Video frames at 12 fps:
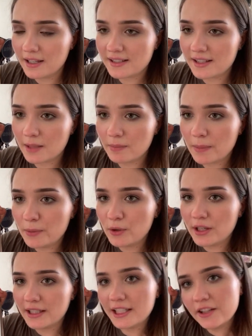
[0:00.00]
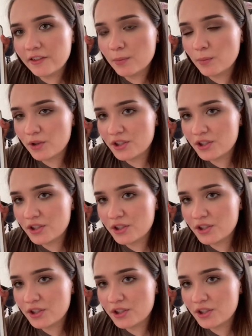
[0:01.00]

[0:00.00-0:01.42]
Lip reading: is that maybe you can give it more